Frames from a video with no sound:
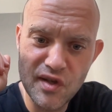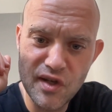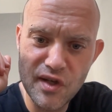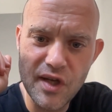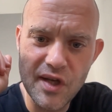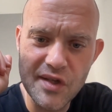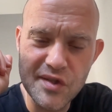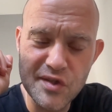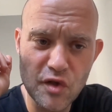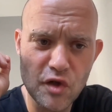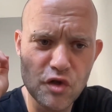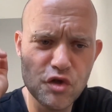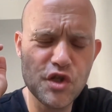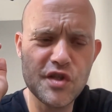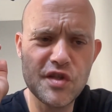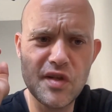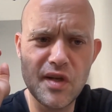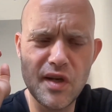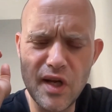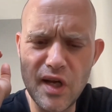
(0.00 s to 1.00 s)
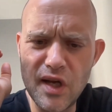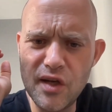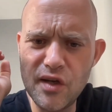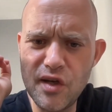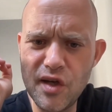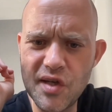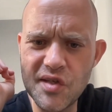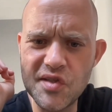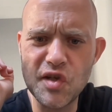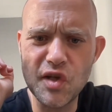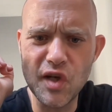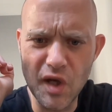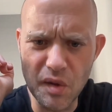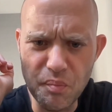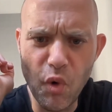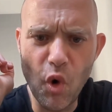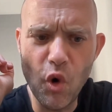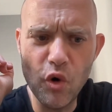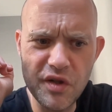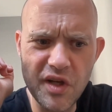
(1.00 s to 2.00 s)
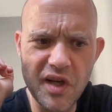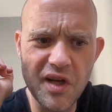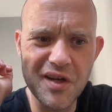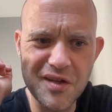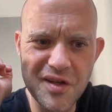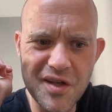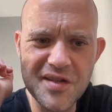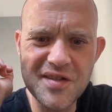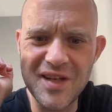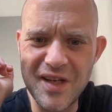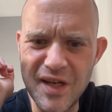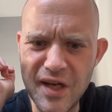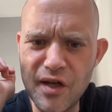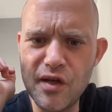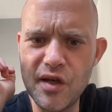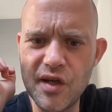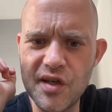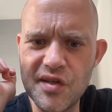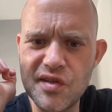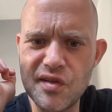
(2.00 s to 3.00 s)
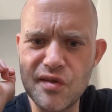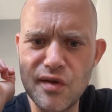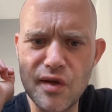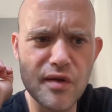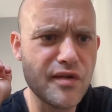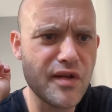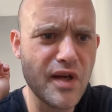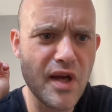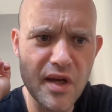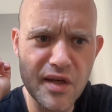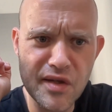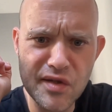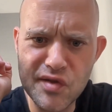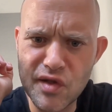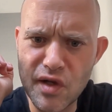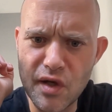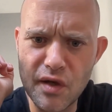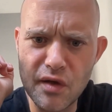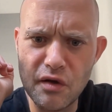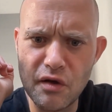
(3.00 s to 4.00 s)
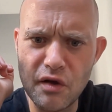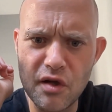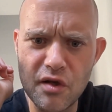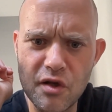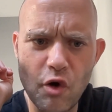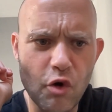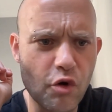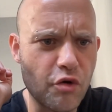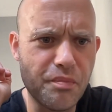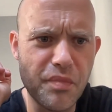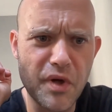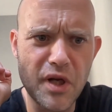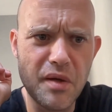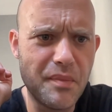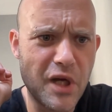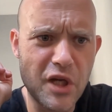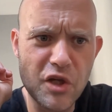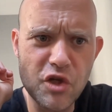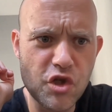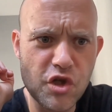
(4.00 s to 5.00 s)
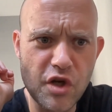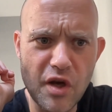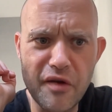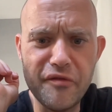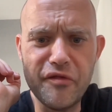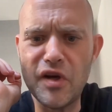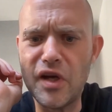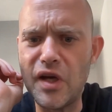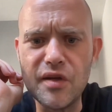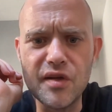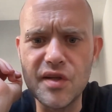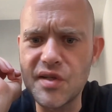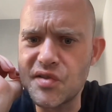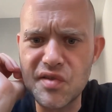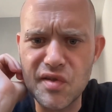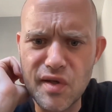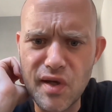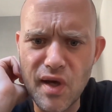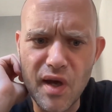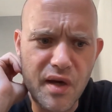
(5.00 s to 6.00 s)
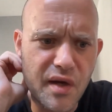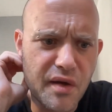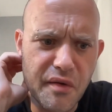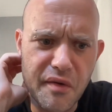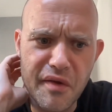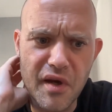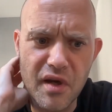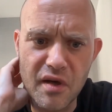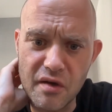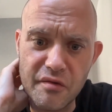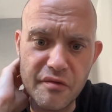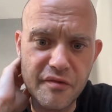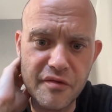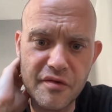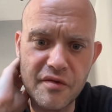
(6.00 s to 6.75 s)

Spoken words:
Linda, it's not just an increase in reporting, it is an increase in the attacks on pretty much every industry I can think of.